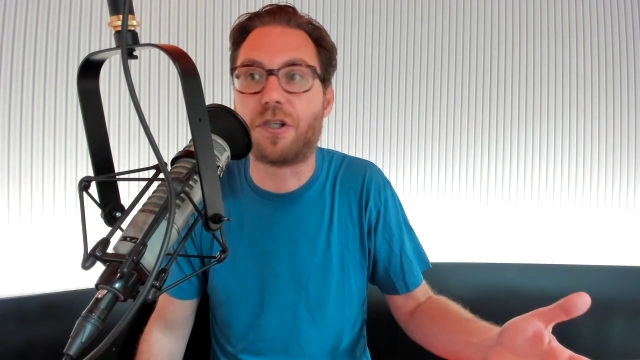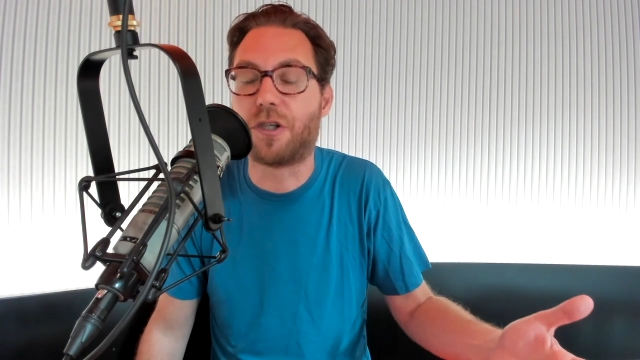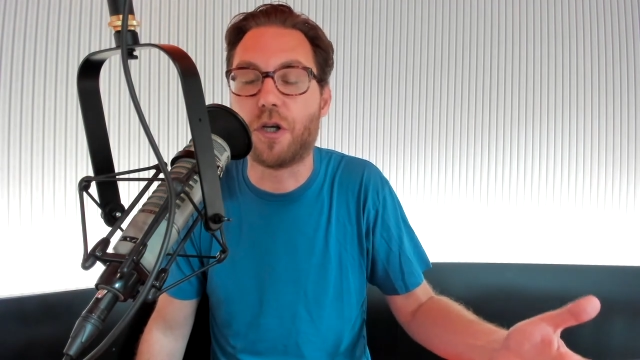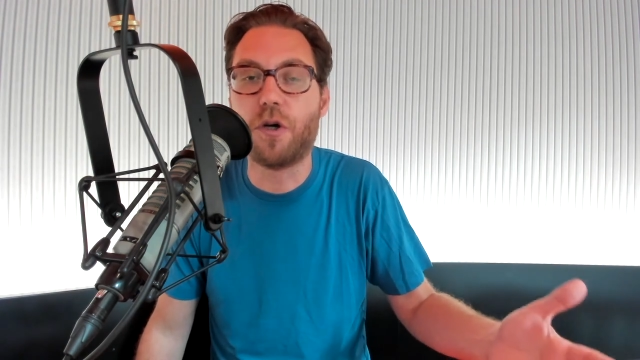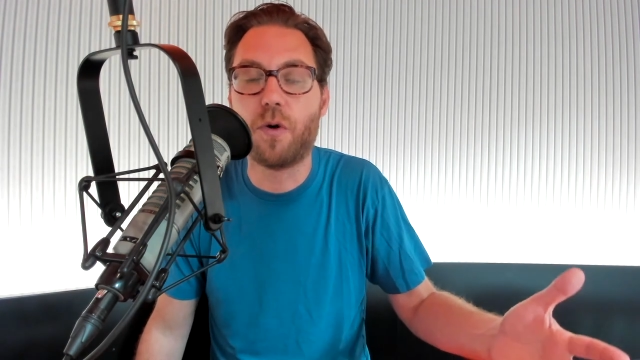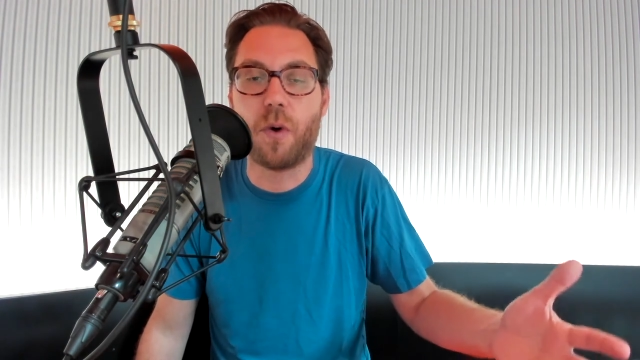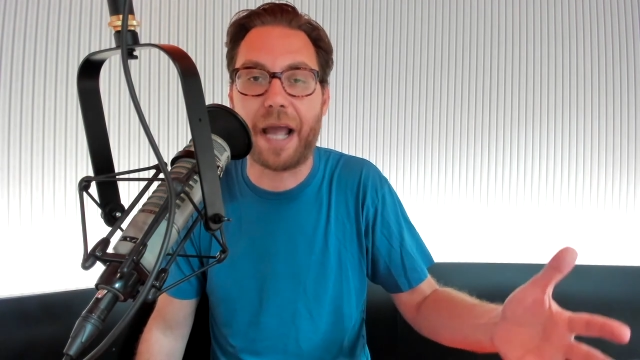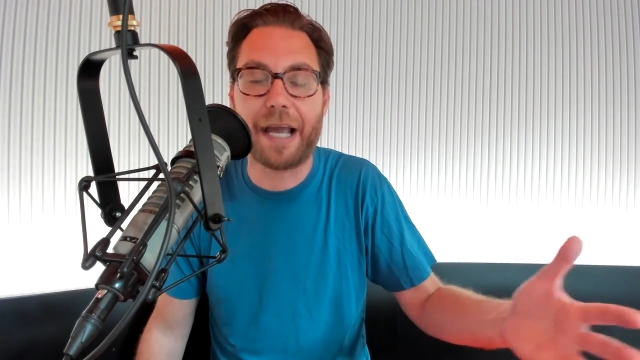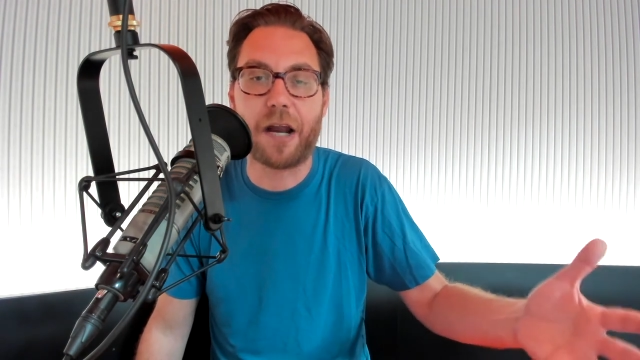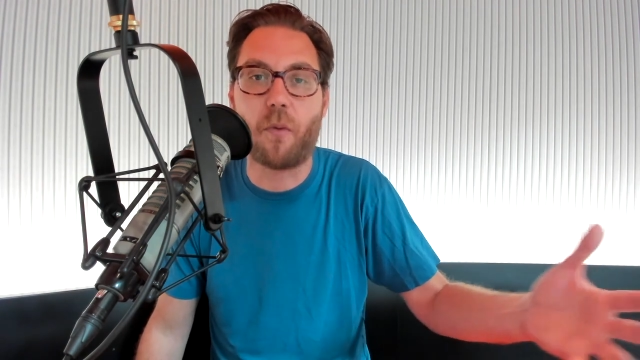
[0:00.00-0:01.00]
do
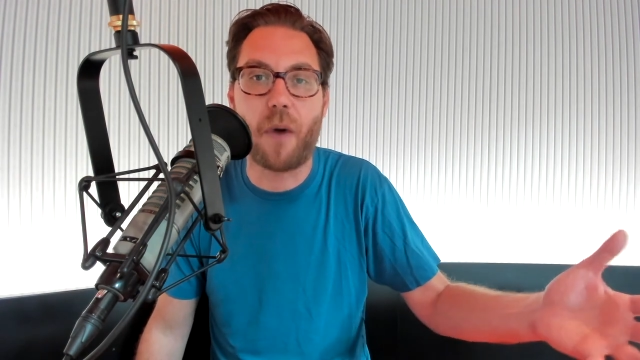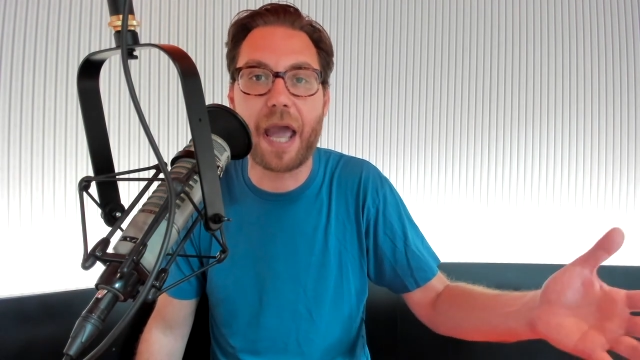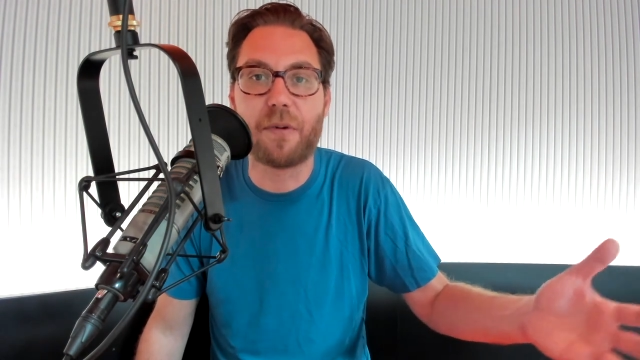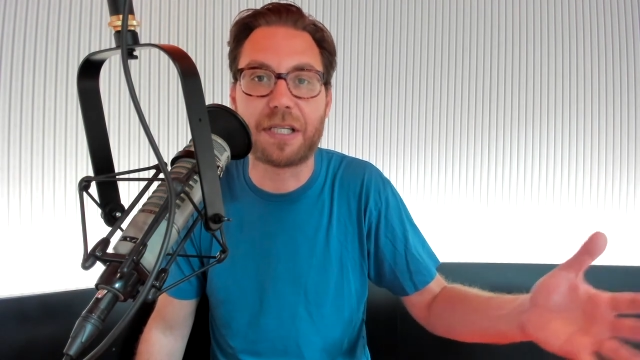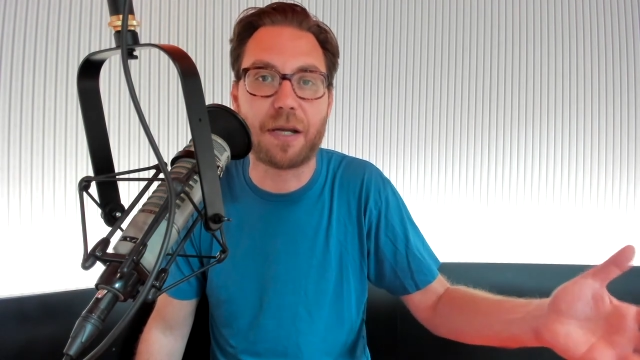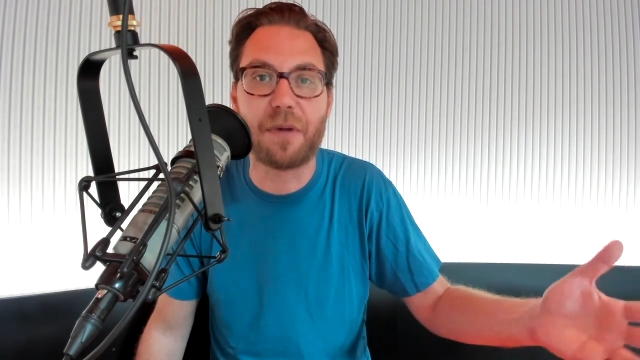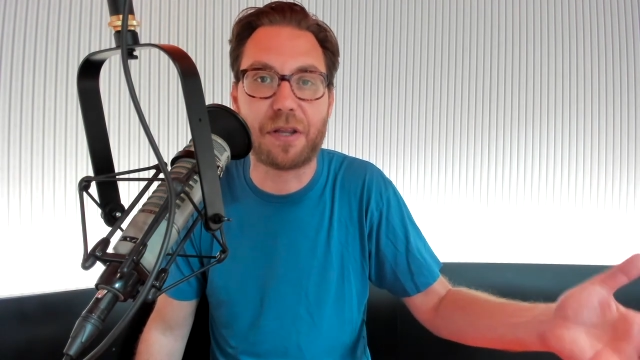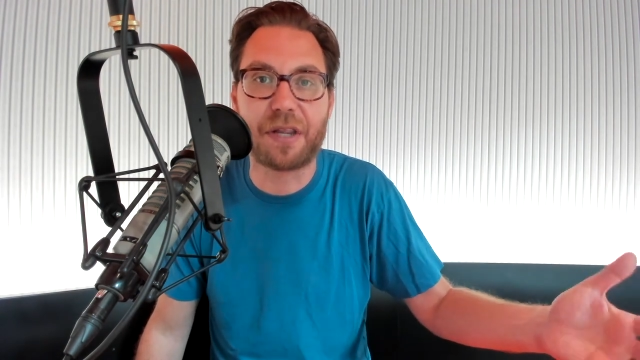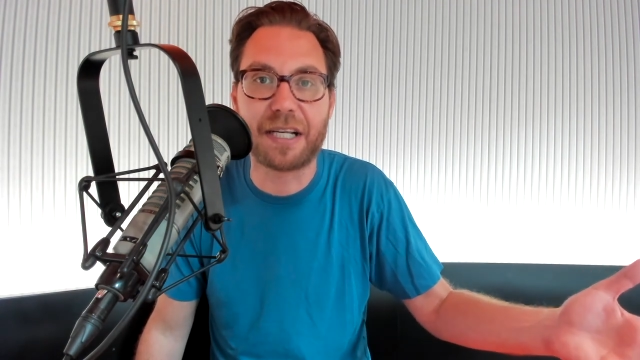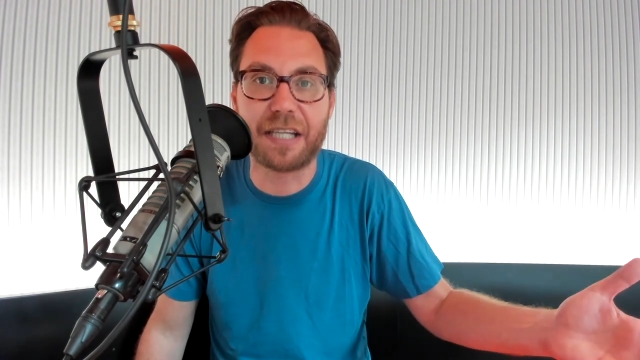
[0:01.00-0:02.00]
and get away with some of the
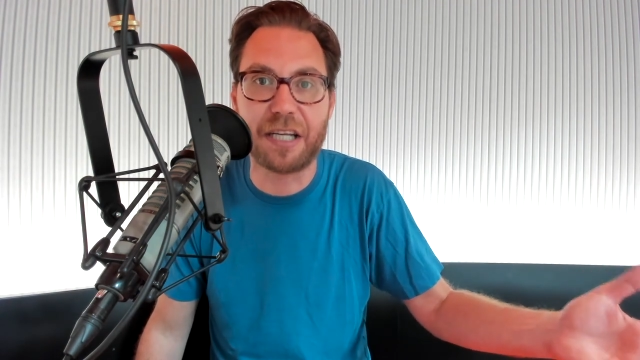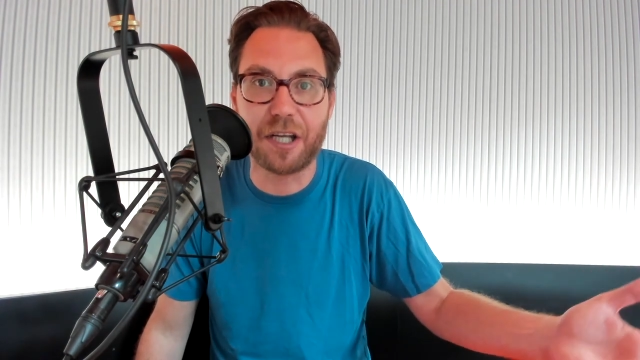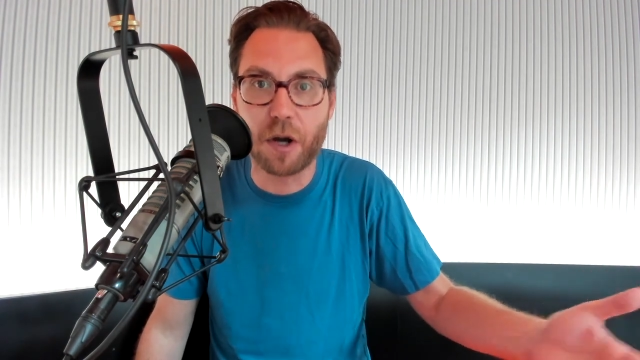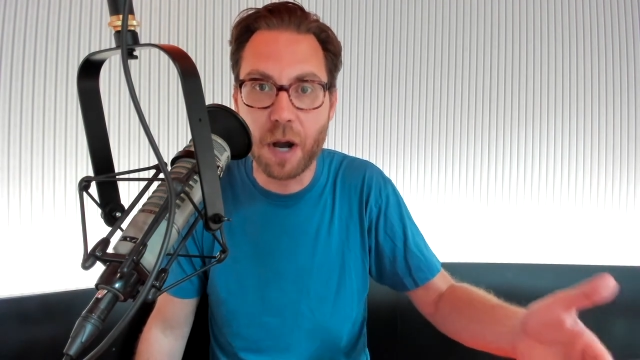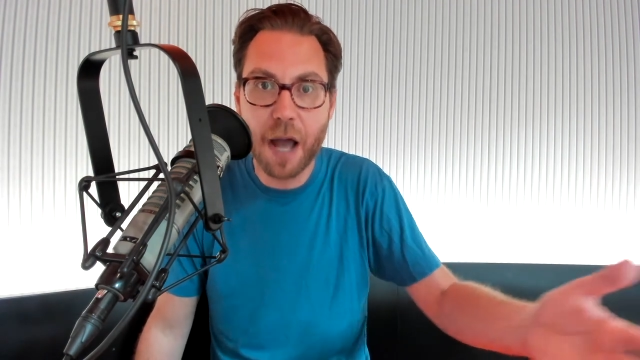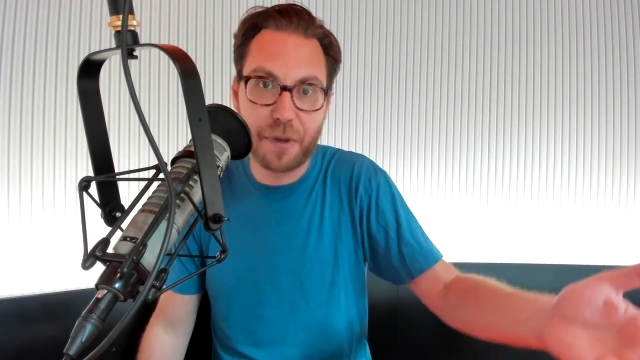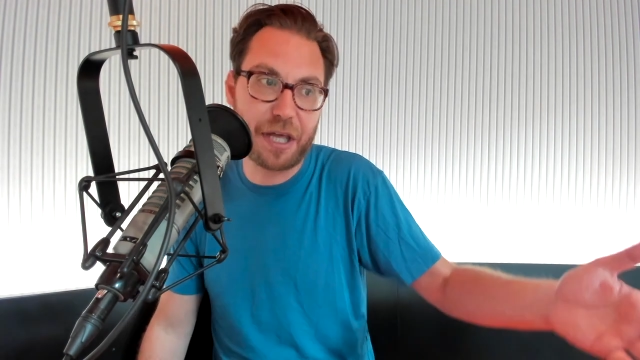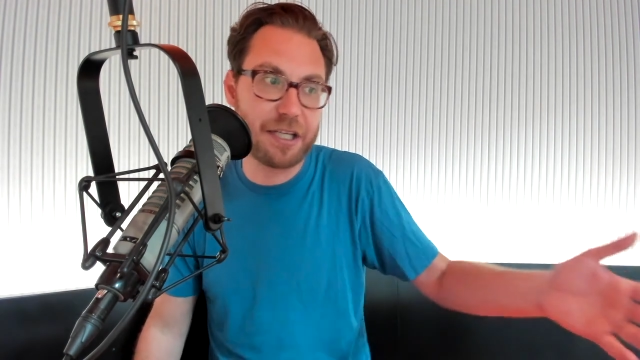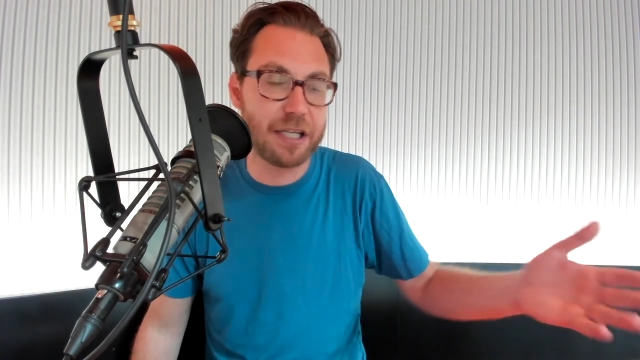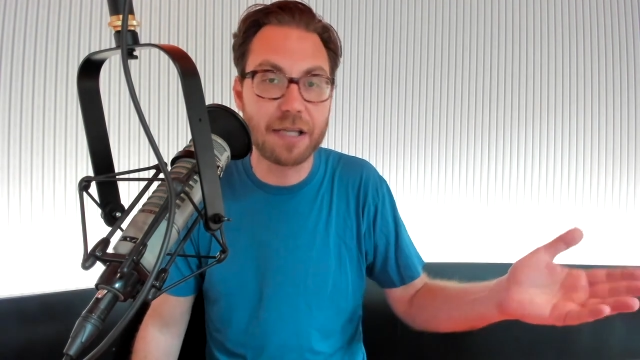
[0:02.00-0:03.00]
things they do, but
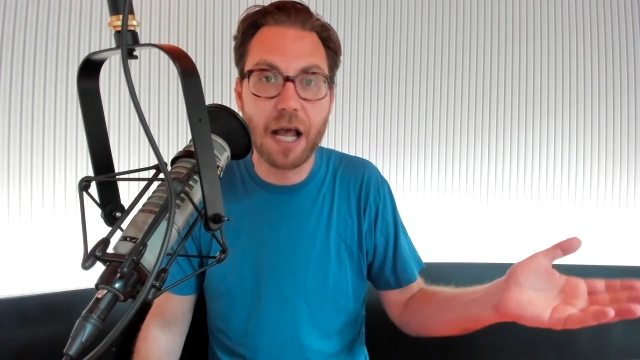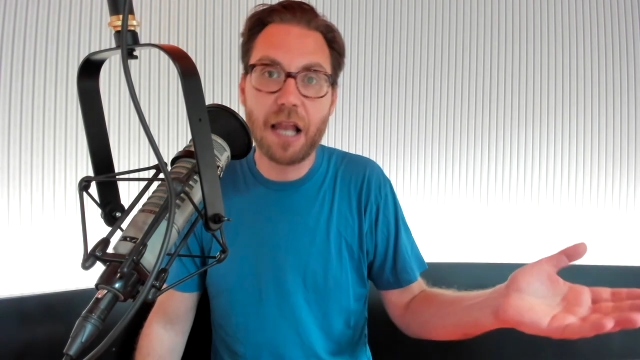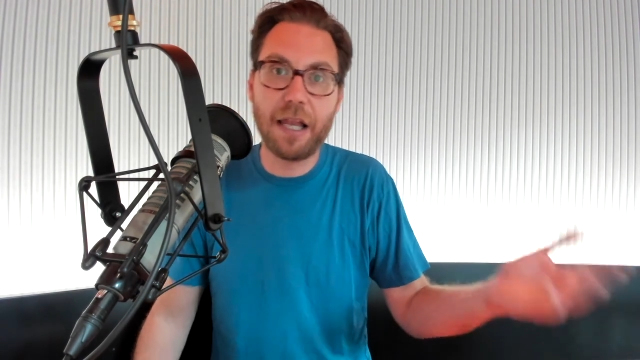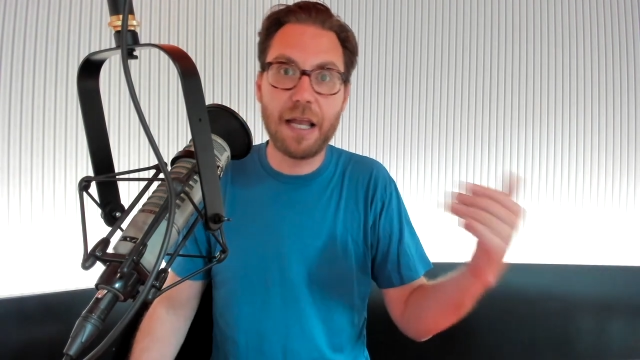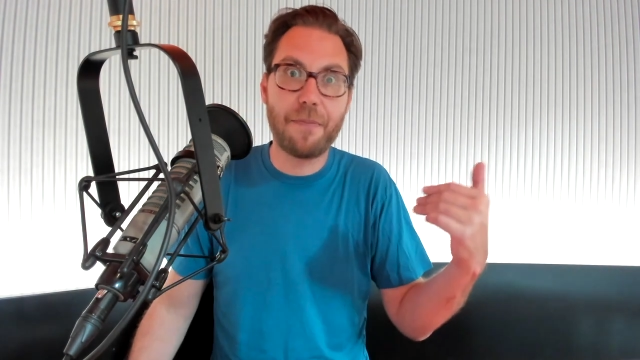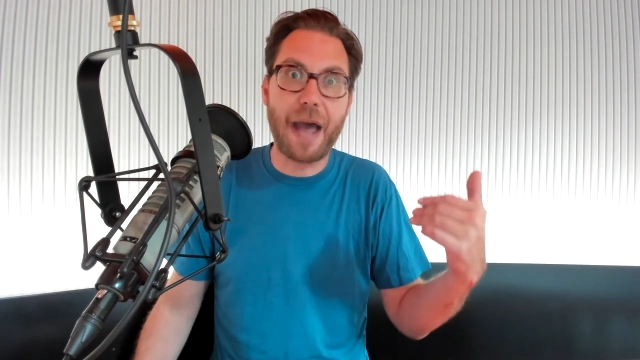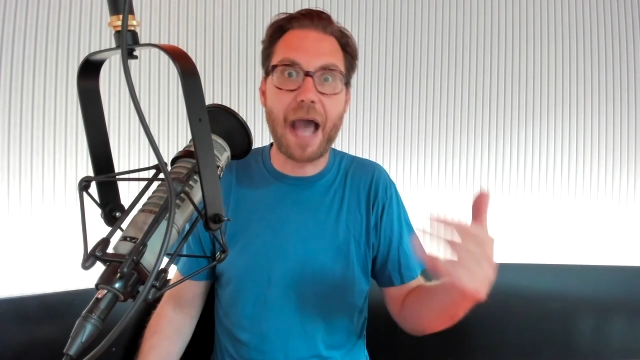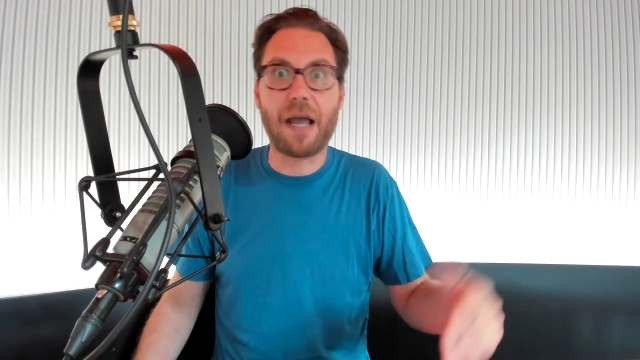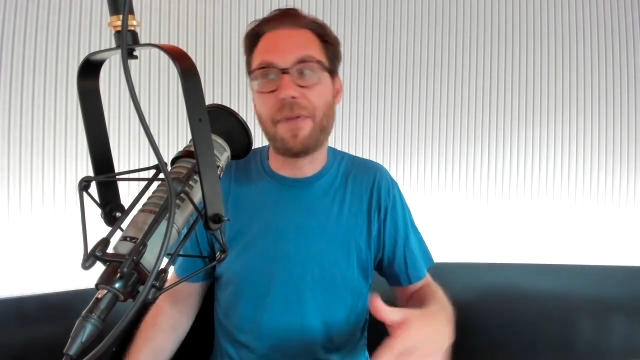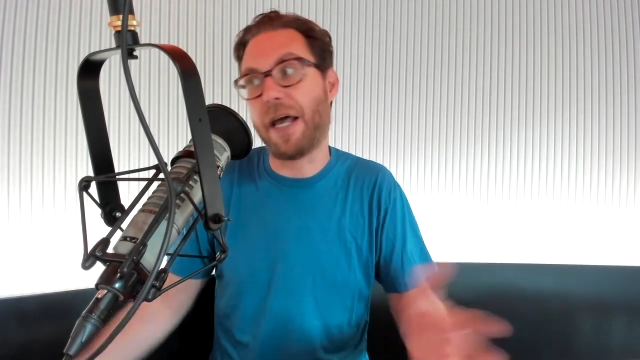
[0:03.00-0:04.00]
they just lean back and be